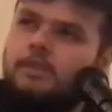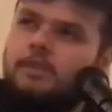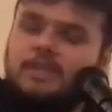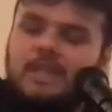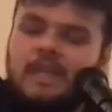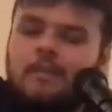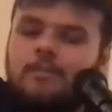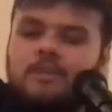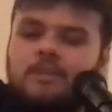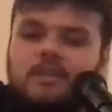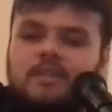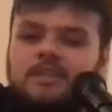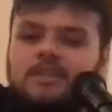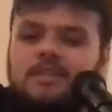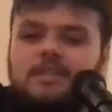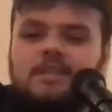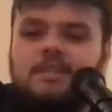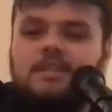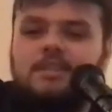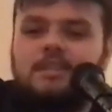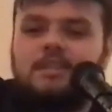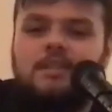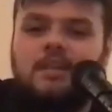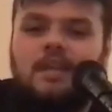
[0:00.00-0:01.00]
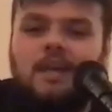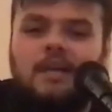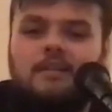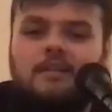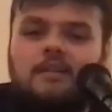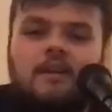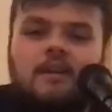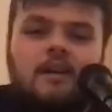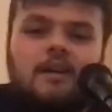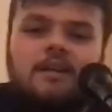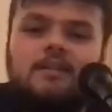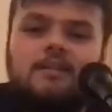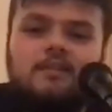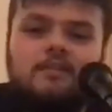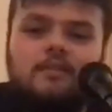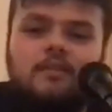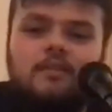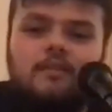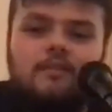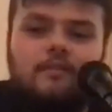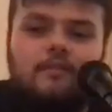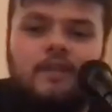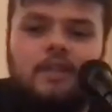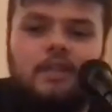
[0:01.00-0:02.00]
came to the decision like, no, it's
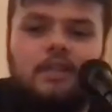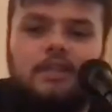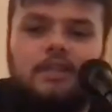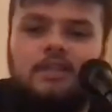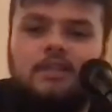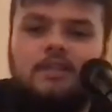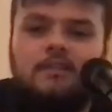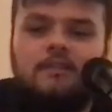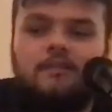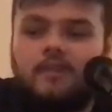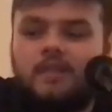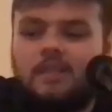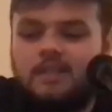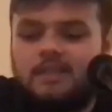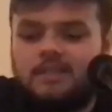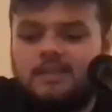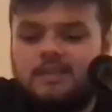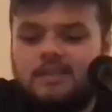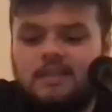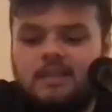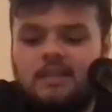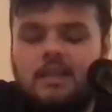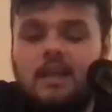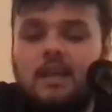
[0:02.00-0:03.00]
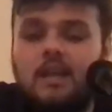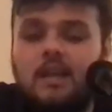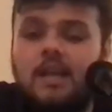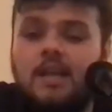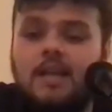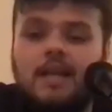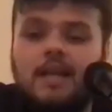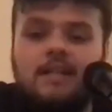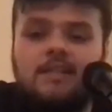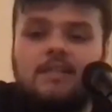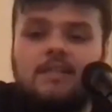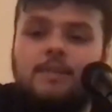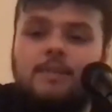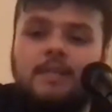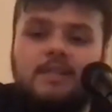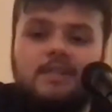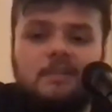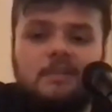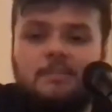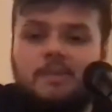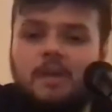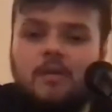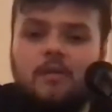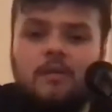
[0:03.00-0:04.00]
not really. Realistically, I like
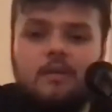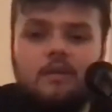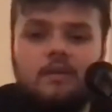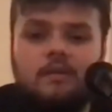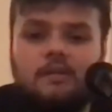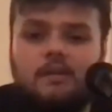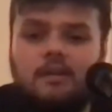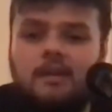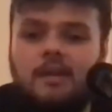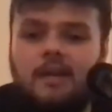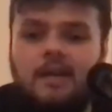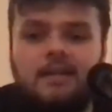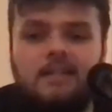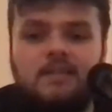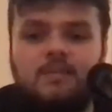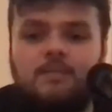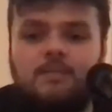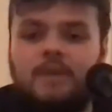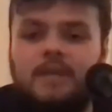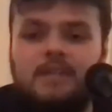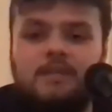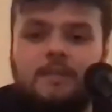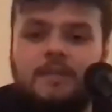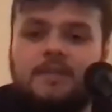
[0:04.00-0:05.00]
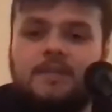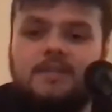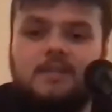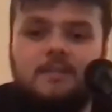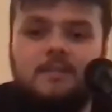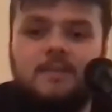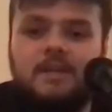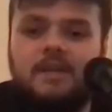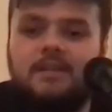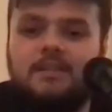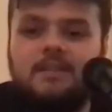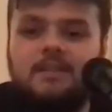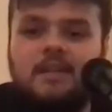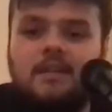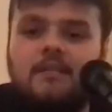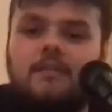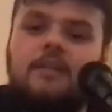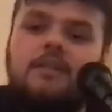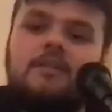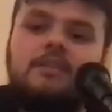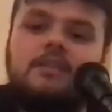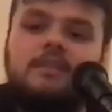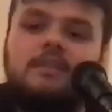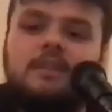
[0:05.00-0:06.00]
aspects about it, aspects about the
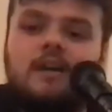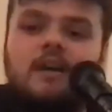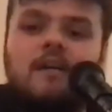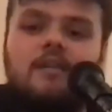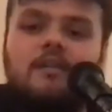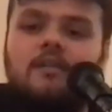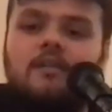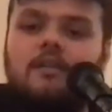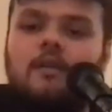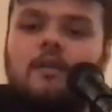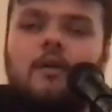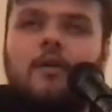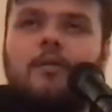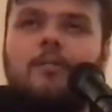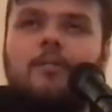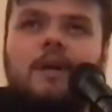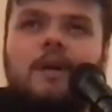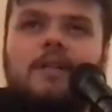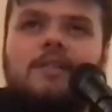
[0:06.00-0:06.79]
directions that I could go, but